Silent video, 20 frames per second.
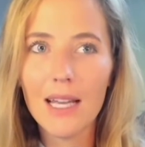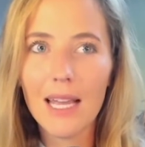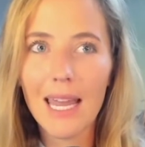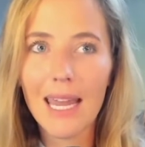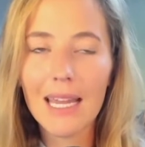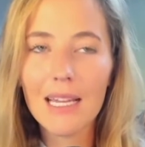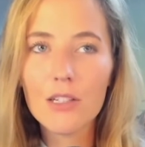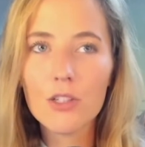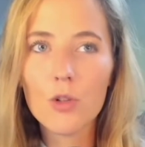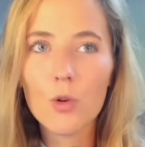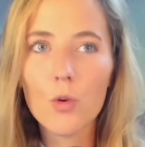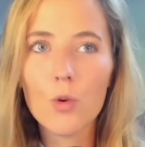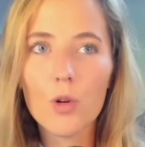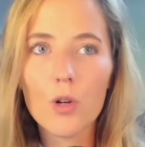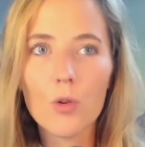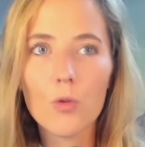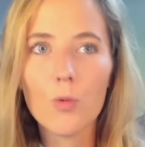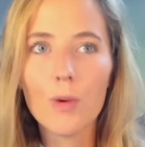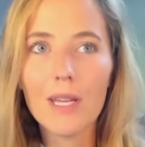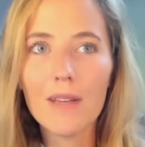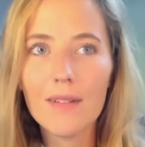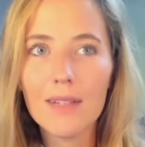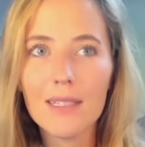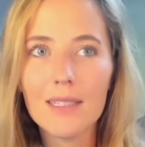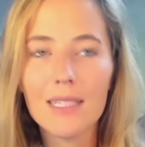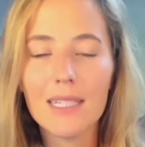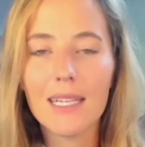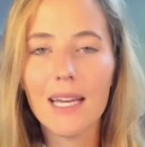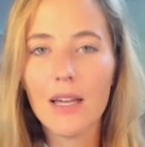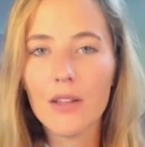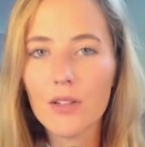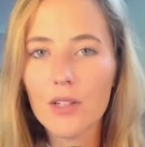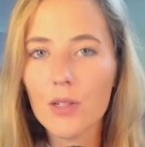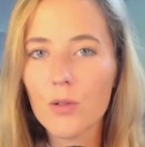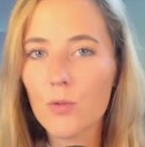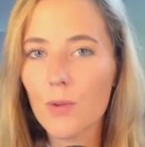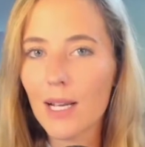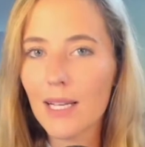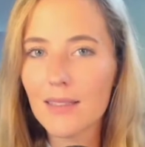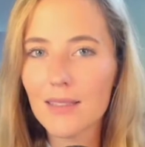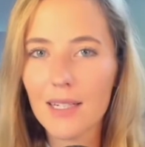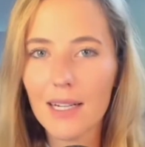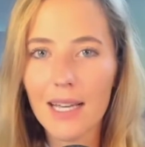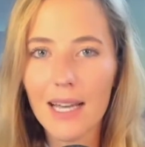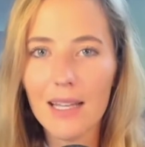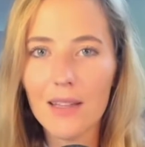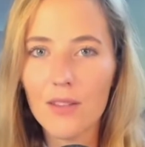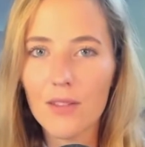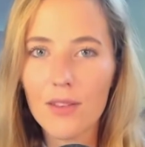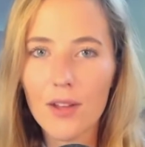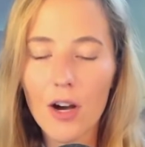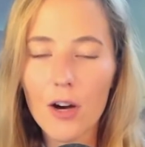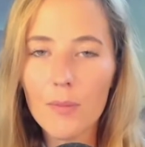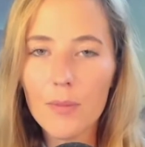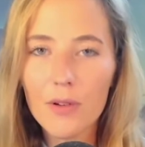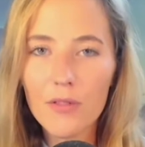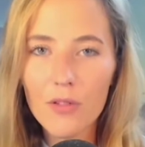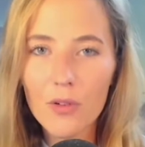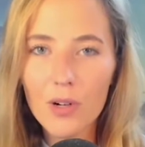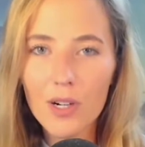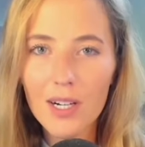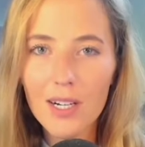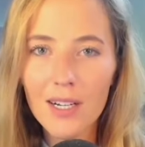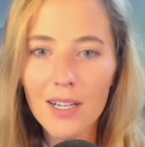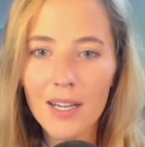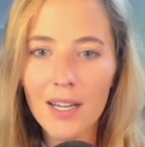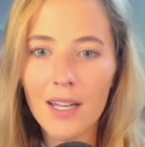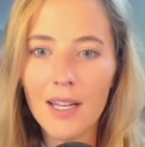and or weaving together in ways that I hadn't thought before,